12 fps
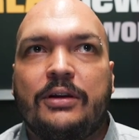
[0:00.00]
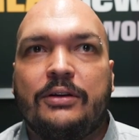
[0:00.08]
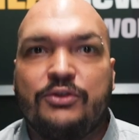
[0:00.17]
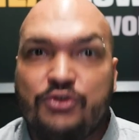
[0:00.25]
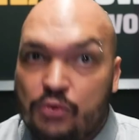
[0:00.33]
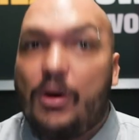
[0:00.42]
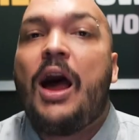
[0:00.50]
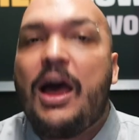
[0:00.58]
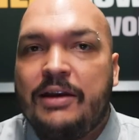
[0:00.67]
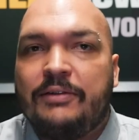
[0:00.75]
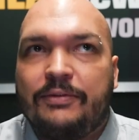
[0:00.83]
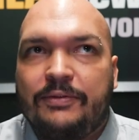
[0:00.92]

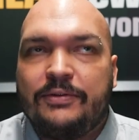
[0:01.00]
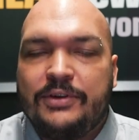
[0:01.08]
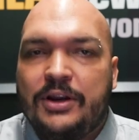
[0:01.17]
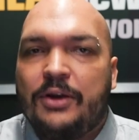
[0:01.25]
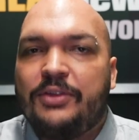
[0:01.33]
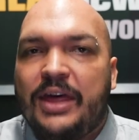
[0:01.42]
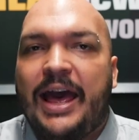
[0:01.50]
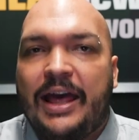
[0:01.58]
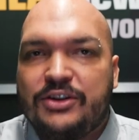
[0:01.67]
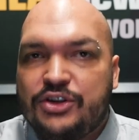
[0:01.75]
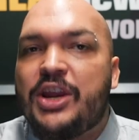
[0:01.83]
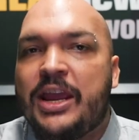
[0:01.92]
drive, you know,
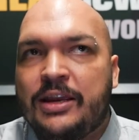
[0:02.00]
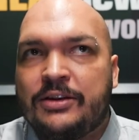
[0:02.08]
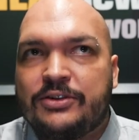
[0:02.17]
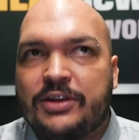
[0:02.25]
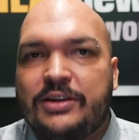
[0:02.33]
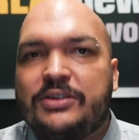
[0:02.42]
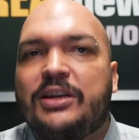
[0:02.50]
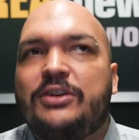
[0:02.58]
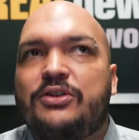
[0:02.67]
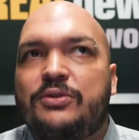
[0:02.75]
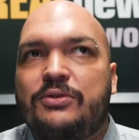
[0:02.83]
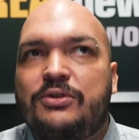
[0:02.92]
that change. Like you said,
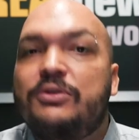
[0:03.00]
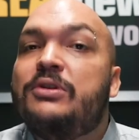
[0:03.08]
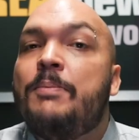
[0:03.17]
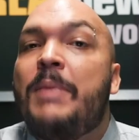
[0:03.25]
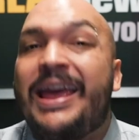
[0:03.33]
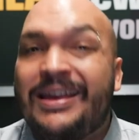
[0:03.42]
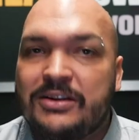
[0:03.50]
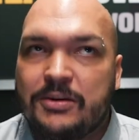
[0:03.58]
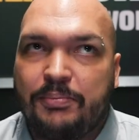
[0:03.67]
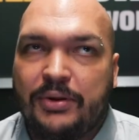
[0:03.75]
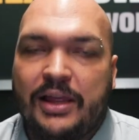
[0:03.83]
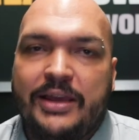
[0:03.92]
to to demand a
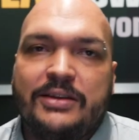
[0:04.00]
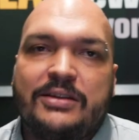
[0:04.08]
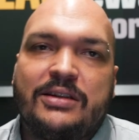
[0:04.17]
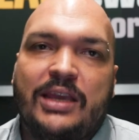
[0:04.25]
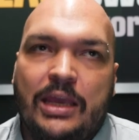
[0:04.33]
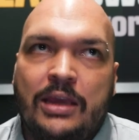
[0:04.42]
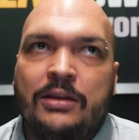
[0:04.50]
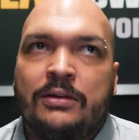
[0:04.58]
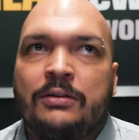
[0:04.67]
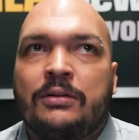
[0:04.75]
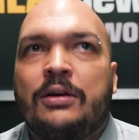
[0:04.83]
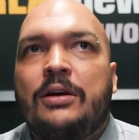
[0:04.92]
place
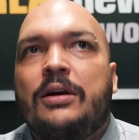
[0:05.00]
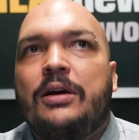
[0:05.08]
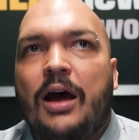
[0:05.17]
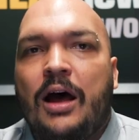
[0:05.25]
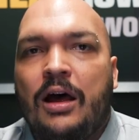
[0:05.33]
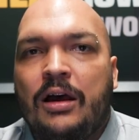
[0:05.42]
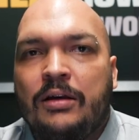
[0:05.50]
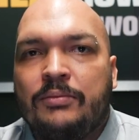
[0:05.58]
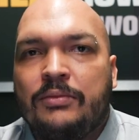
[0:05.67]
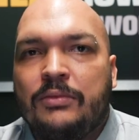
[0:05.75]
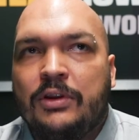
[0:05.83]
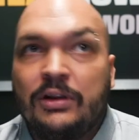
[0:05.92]
in
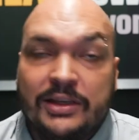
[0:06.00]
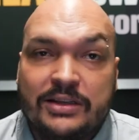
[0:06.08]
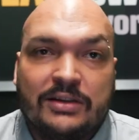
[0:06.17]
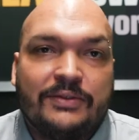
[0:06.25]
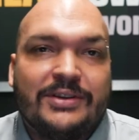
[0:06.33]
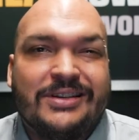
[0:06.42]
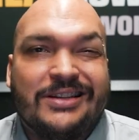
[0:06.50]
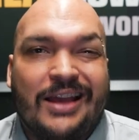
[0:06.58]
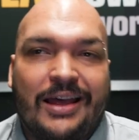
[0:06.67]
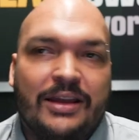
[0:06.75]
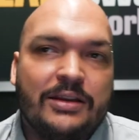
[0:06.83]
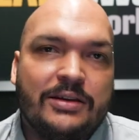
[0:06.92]
um, the list of
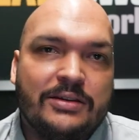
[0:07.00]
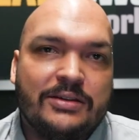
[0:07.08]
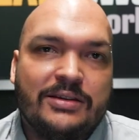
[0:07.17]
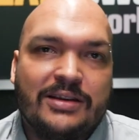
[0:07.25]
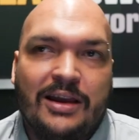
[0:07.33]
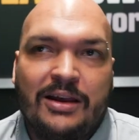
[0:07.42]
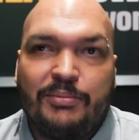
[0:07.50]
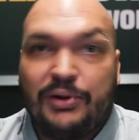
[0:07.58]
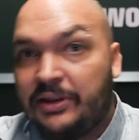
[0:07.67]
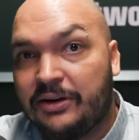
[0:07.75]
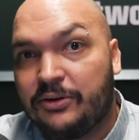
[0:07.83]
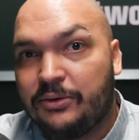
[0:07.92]
society's uh,
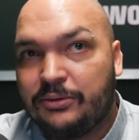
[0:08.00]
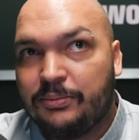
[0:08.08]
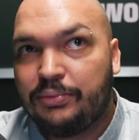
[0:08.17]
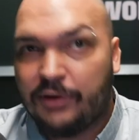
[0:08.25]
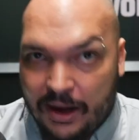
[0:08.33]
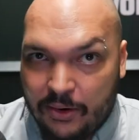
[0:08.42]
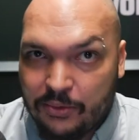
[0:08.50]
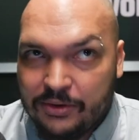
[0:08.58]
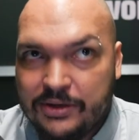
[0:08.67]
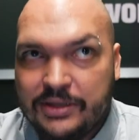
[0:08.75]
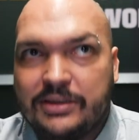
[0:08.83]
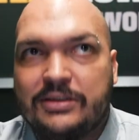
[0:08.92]
political
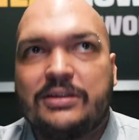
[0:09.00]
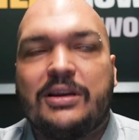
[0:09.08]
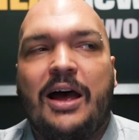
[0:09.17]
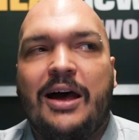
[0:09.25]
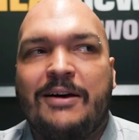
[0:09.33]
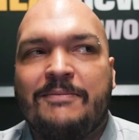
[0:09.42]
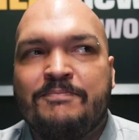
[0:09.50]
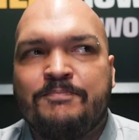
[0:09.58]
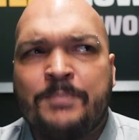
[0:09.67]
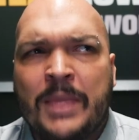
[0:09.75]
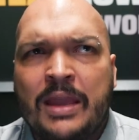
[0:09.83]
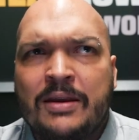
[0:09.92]
priorities.
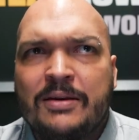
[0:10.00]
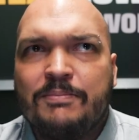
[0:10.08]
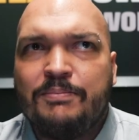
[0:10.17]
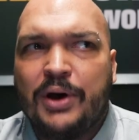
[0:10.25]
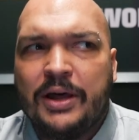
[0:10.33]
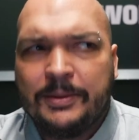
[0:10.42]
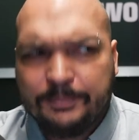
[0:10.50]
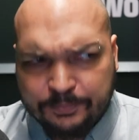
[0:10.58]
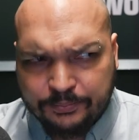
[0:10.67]
Um, but